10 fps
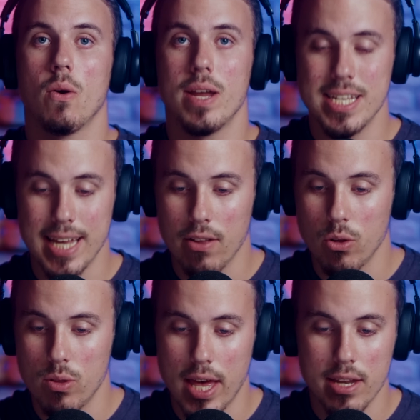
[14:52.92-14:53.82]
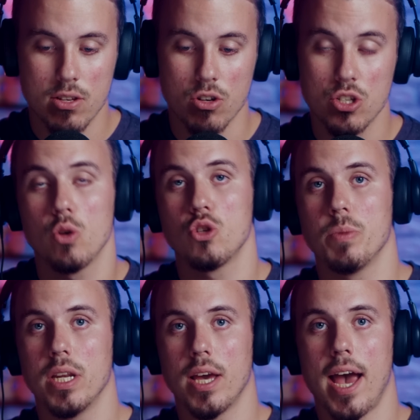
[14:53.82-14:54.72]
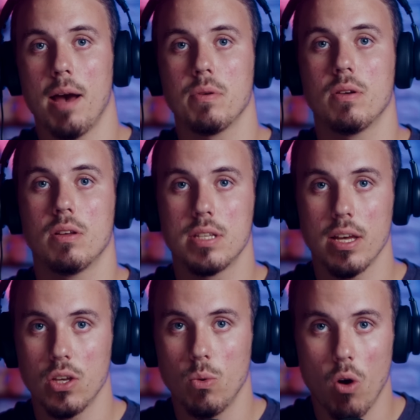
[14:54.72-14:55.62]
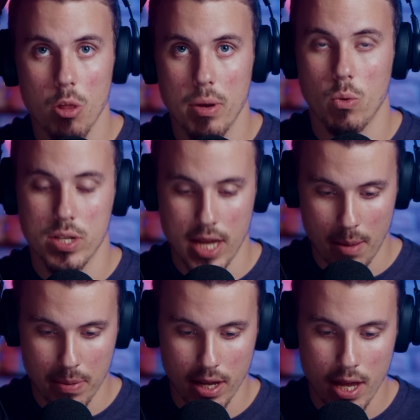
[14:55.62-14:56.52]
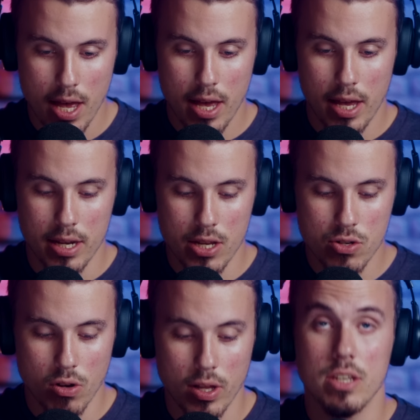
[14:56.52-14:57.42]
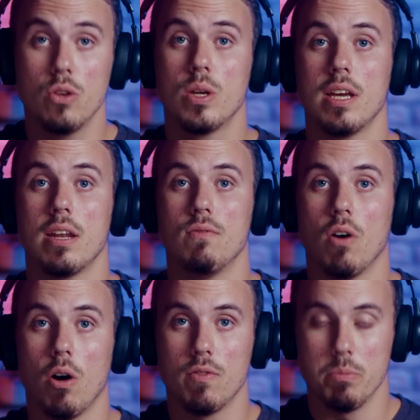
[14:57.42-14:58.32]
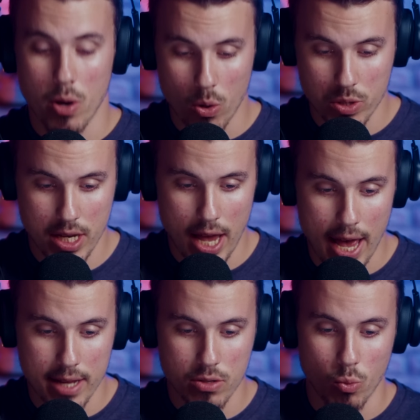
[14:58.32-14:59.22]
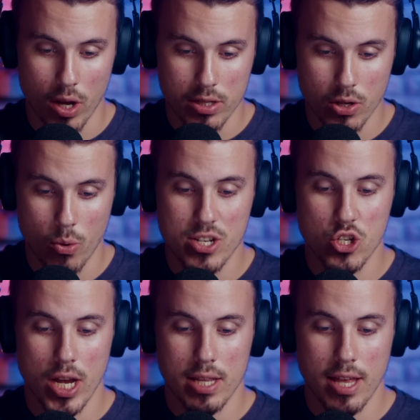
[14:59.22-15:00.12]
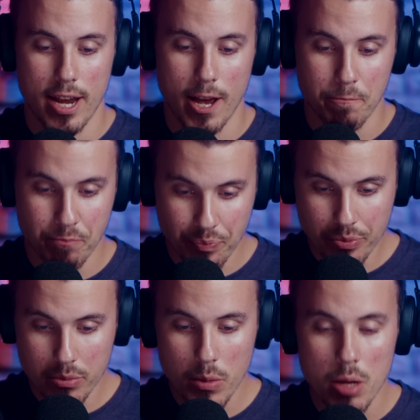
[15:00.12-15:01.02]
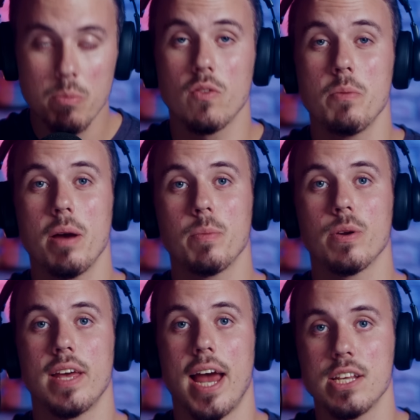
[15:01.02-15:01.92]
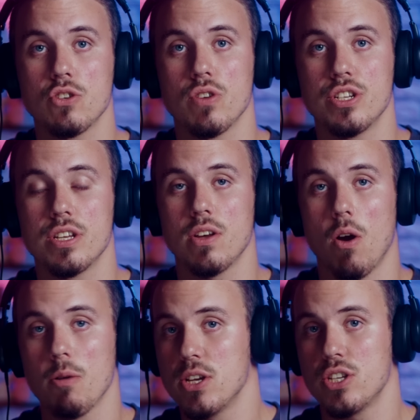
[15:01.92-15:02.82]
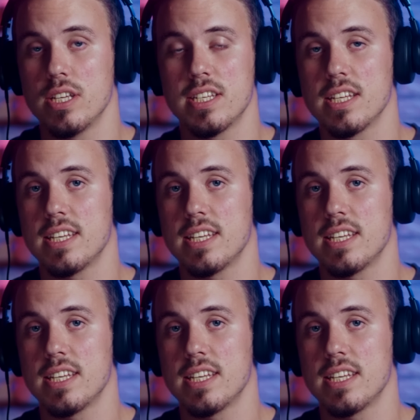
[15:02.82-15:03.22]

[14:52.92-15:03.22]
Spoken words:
Go ahead and download that. It's our social media app telling you all about what's happening in Israel, and you can get involved and post as well. So go ahead and check that out. But remember that as Christians, our mission is